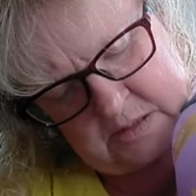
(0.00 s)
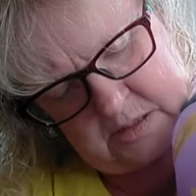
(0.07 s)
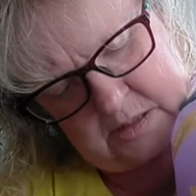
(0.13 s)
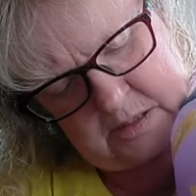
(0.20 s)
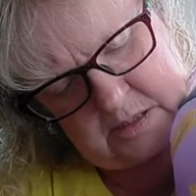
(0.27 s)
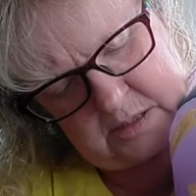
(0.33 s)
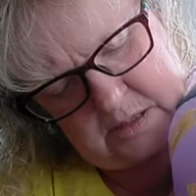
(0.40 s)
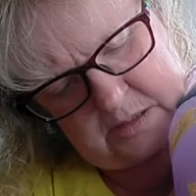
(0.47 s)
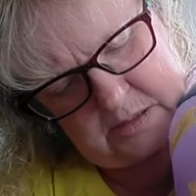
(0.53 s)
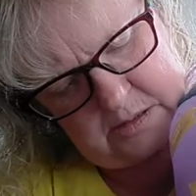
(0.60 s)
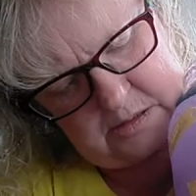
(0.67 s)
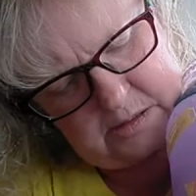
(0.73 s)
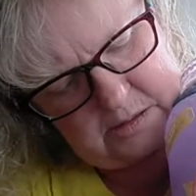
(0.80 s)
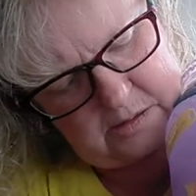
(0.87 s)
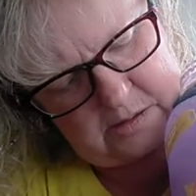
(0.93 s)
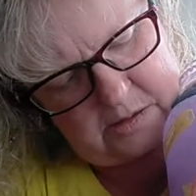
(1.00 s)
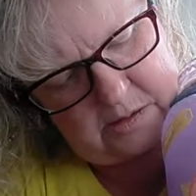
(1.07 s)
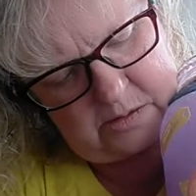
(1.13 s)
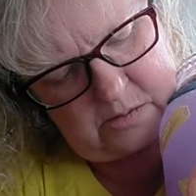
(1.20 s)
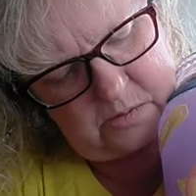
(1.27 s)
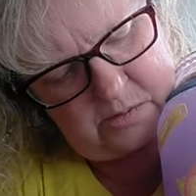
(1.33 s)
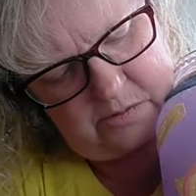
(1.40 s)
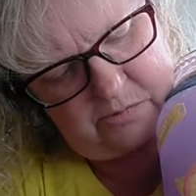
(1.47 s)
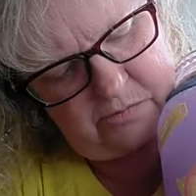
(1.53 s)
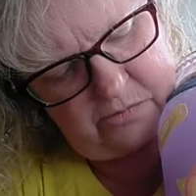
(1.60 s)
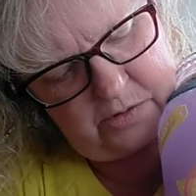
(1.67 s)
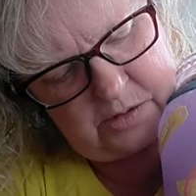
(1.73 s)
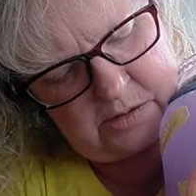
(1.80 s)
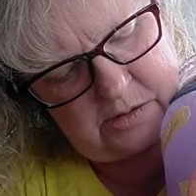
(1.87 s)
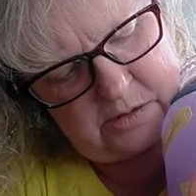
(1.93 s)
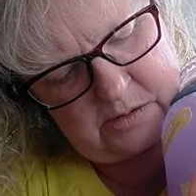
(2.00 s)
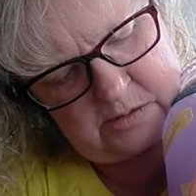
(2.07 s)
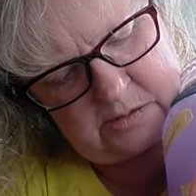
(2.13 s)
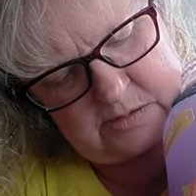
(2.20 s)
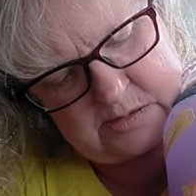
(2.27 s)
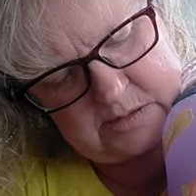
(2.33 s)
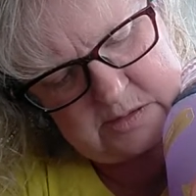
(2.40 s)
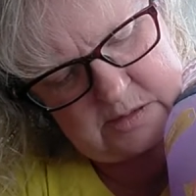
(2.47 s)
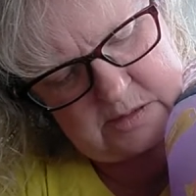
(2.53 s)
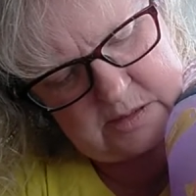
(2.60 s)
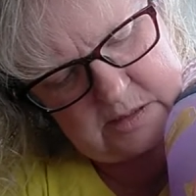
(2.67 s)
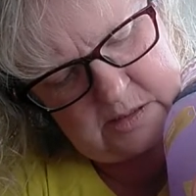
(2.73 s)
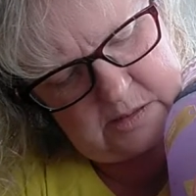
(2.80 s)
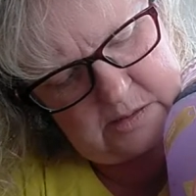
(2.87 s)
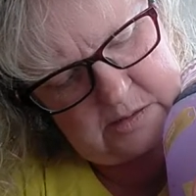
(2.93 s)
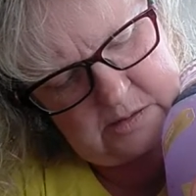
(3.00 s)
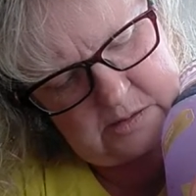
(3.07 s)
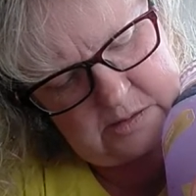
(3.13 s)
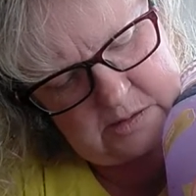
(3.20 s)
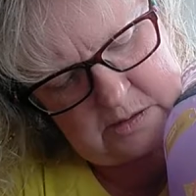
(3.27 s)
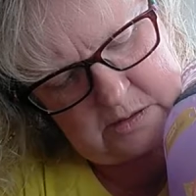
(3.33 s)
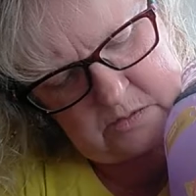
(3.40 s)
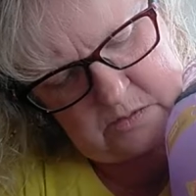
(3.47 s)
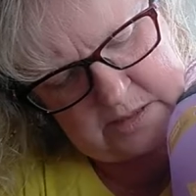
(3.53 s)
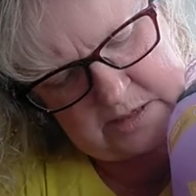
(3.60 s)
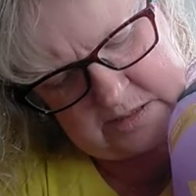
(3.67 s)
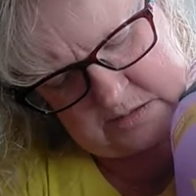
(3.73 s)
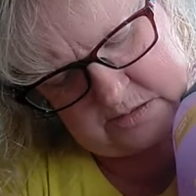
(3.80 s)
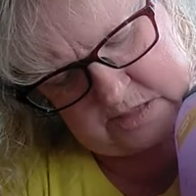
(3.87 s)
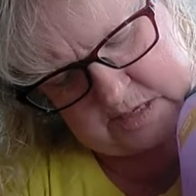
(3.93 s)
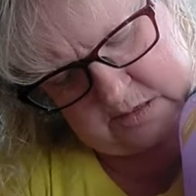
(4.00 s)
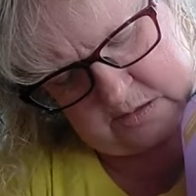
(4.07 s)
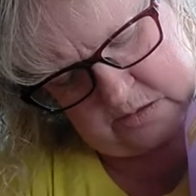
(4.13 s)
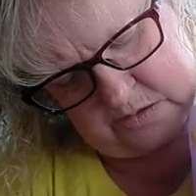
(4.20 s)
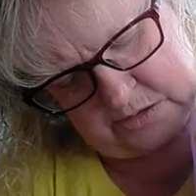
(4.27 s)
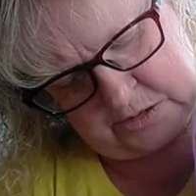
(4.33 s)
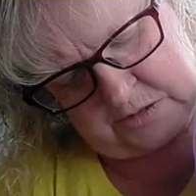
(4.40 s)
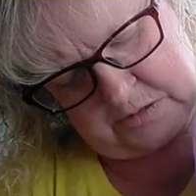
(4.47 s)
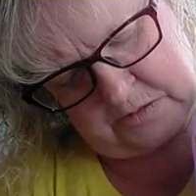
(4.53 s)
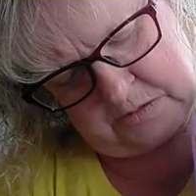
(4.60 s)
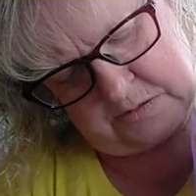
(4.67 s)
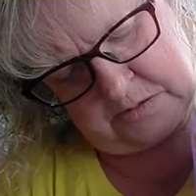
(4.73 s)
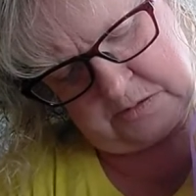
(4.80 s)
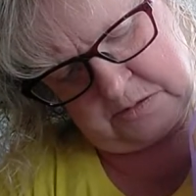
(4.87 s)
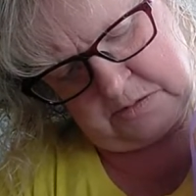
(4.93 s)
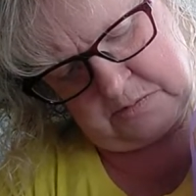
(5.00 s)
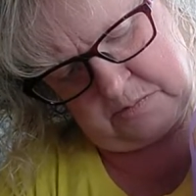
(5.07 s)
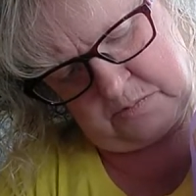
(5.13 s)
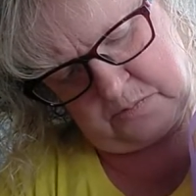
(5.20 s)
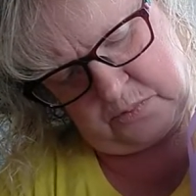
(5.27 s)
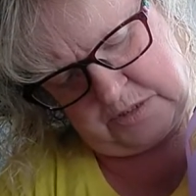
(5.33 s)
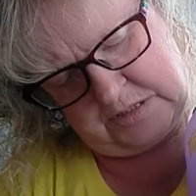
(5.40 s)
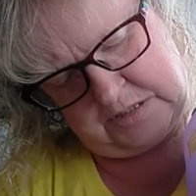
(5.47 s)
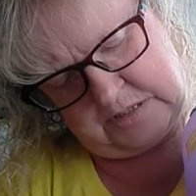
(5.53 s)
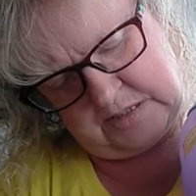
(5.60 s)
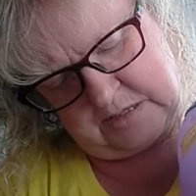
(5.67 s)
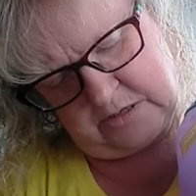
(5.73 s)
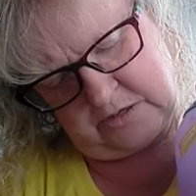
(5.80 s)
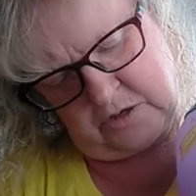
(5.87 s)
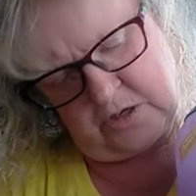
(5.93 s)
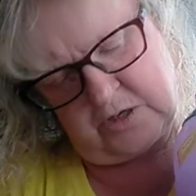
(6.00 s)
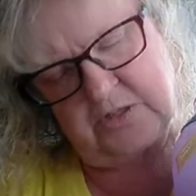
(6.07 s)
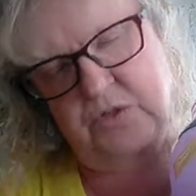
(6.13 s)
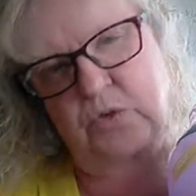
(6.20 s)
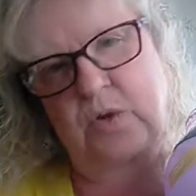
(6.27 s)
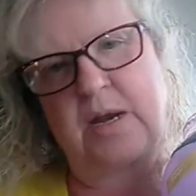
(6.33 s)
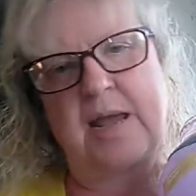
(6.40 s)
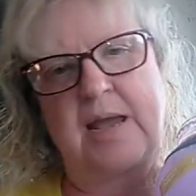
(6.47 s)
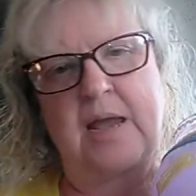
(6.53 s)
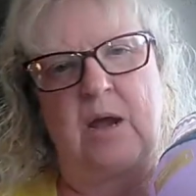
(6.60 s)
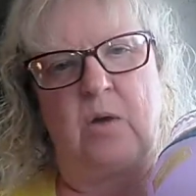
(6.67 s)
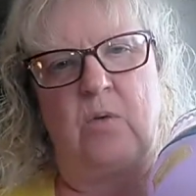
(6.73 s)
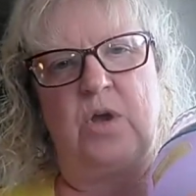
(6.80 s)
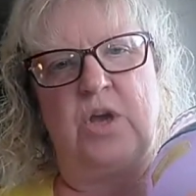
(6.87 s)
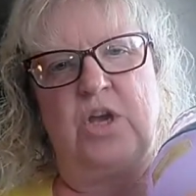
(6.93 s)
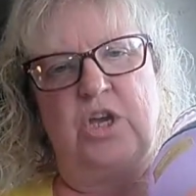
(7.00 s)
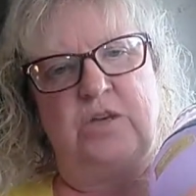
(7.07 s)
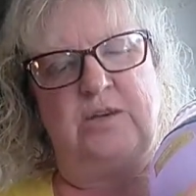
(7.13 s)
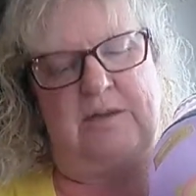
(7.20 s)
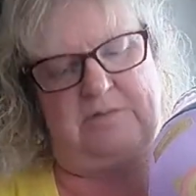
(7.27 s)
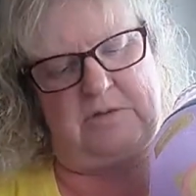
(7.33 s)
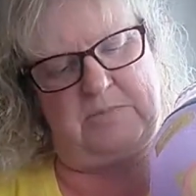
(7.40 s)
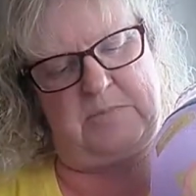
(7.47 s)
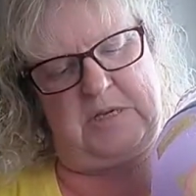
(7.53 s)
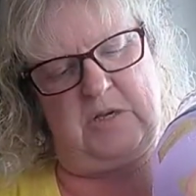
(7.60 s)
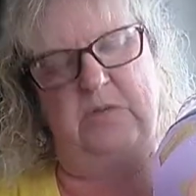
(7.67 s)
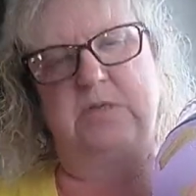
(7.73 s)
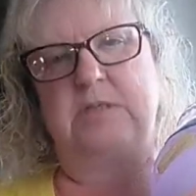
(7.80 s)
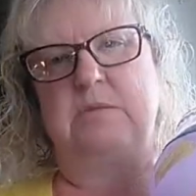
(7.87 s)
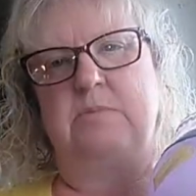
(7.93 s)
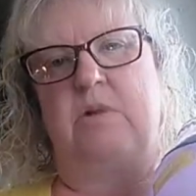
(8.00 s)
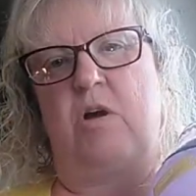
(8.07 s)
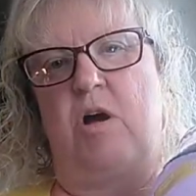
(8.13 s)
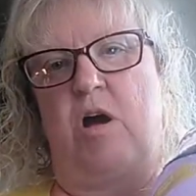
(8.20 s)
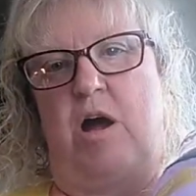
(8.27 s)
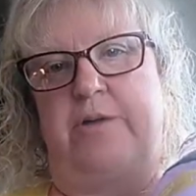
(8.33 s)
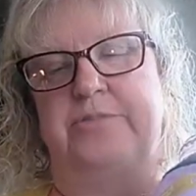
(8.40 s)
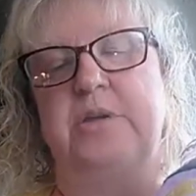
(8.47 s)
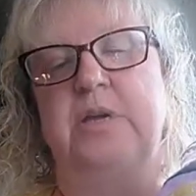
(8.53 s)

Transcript: And I've got the word friends. Okay, so that looks pretty darn good. So now you have to peel this off.